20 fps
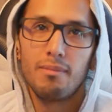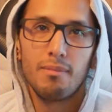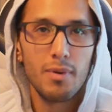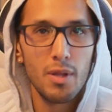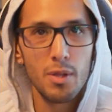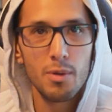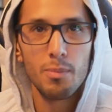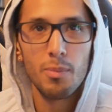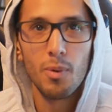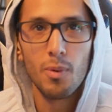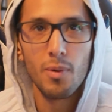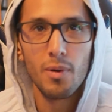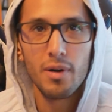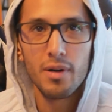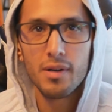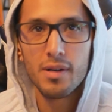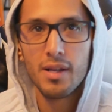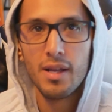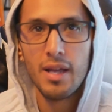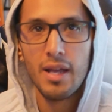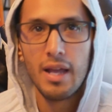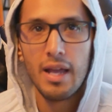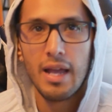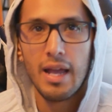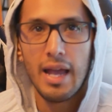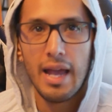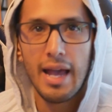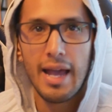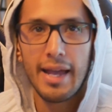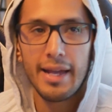motherboard
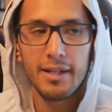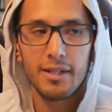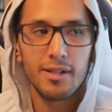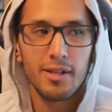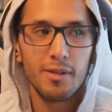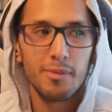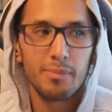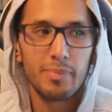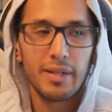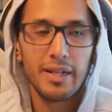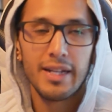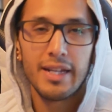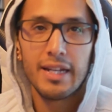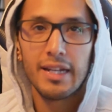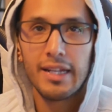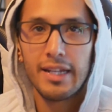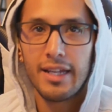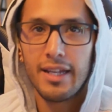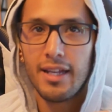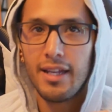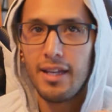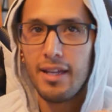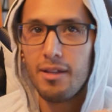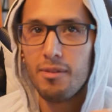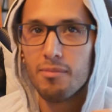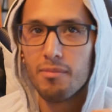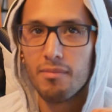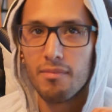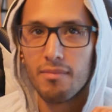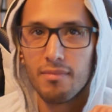and completely